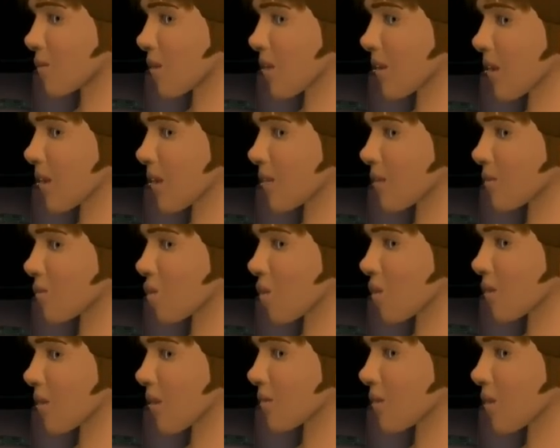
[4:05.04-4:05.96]
We had
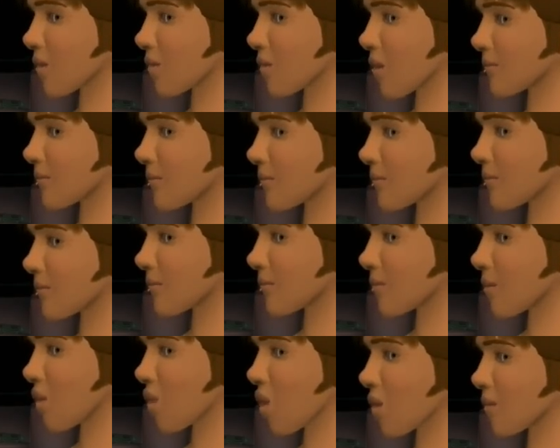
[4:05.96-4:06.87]
a way
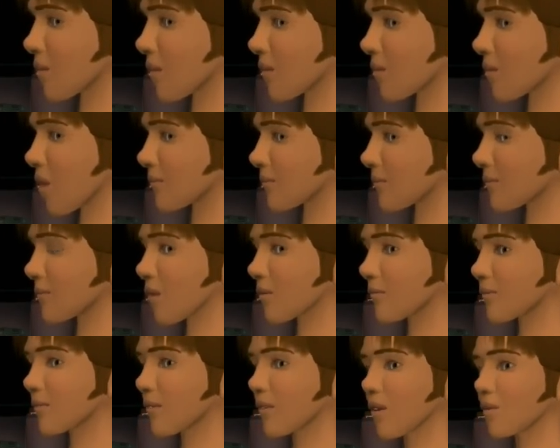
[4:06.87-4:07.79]
where
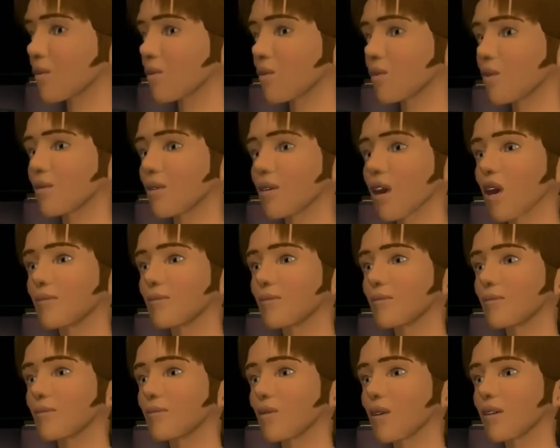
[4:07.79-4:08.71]
to
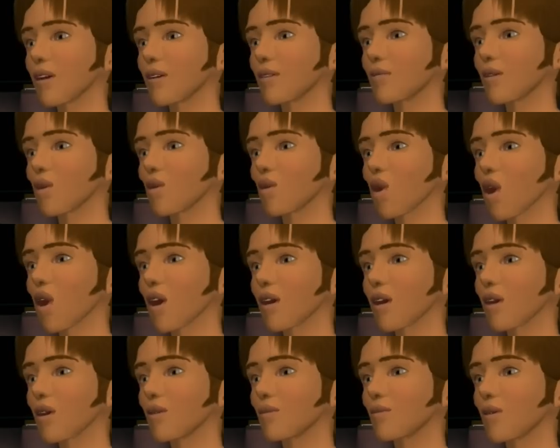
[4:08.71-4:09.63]
make places
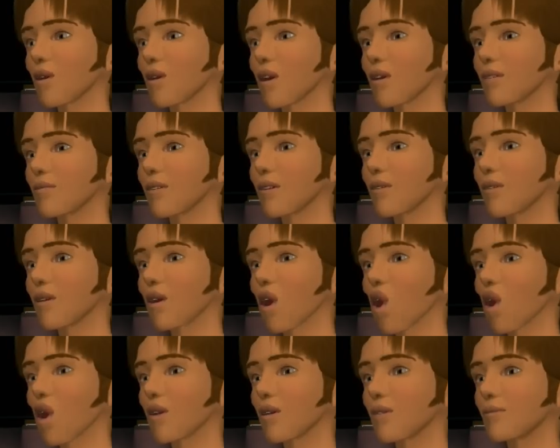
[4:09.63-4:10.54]
where people could go
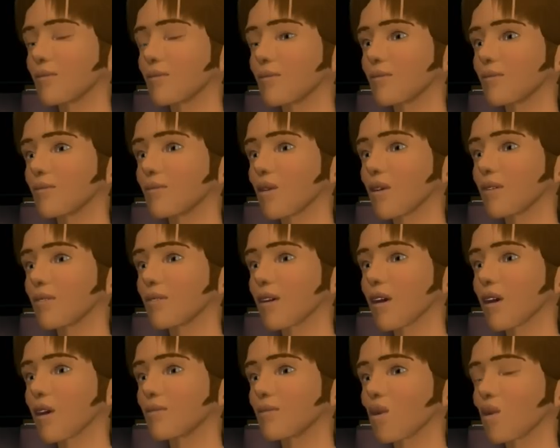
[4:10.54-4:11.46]
and be
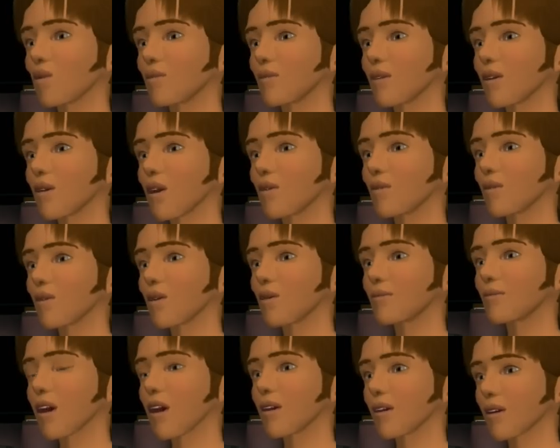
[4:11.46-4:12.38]
and become
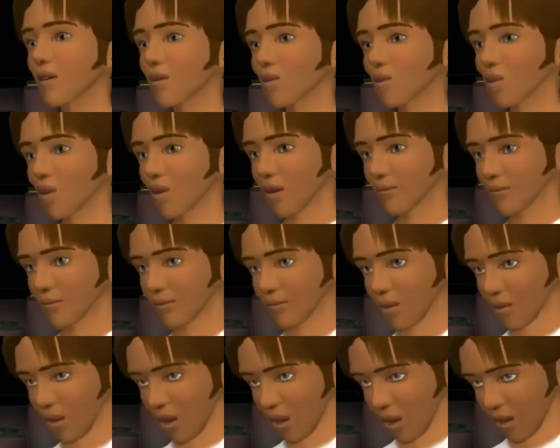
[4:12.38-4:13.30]
themselves. I mean, that
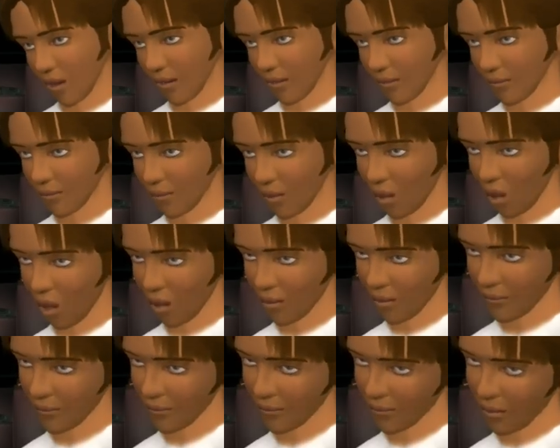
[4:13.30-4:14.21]
for me it was always
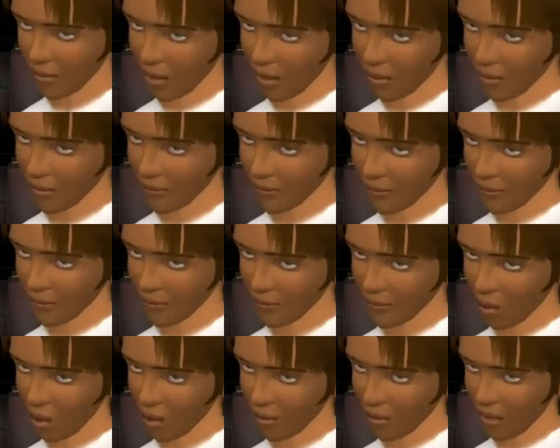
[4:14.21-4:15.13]

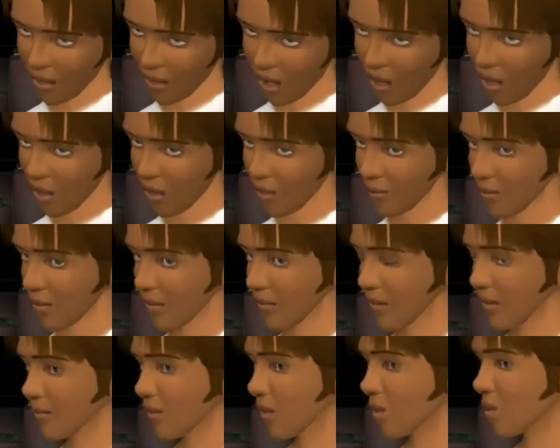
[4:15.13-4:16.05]
a thing about
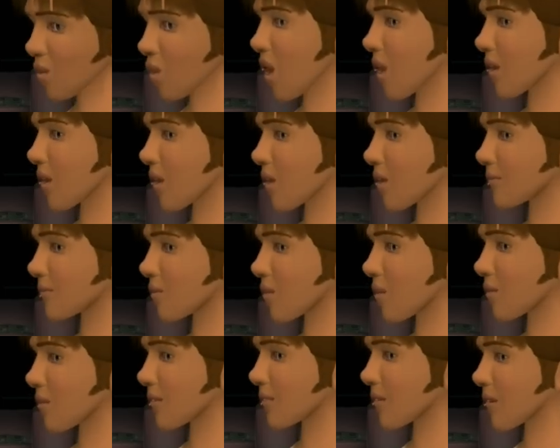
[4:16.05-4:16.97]
freedom. I always wanted
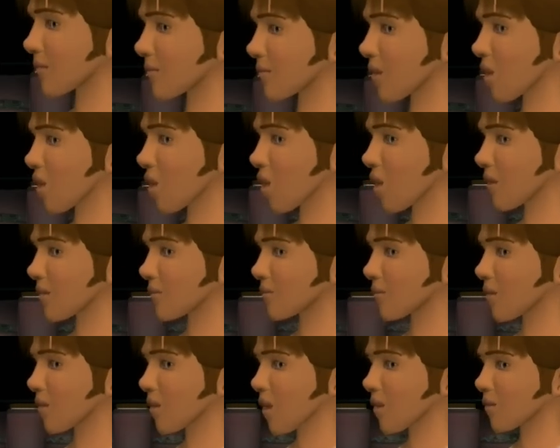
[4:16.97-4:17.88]
people to be able to
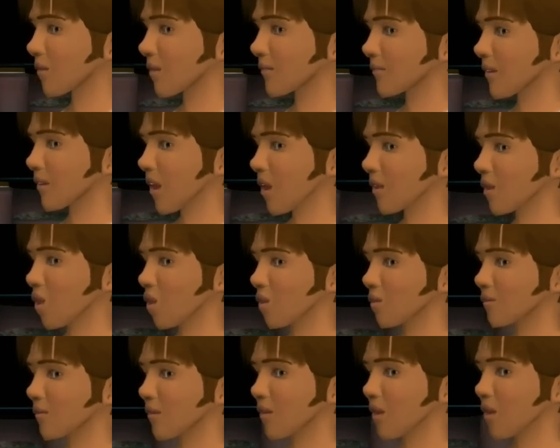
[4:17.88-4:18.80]
be free to be
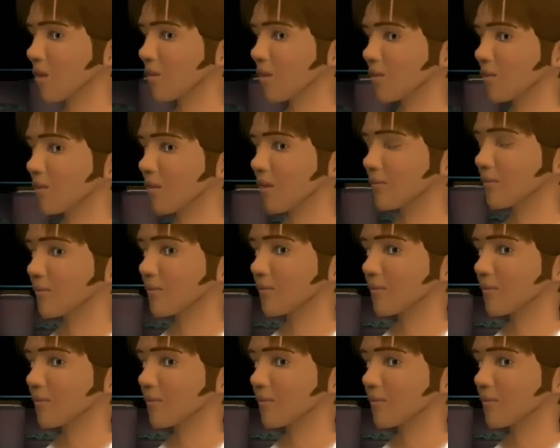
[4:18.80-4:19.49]
themselves.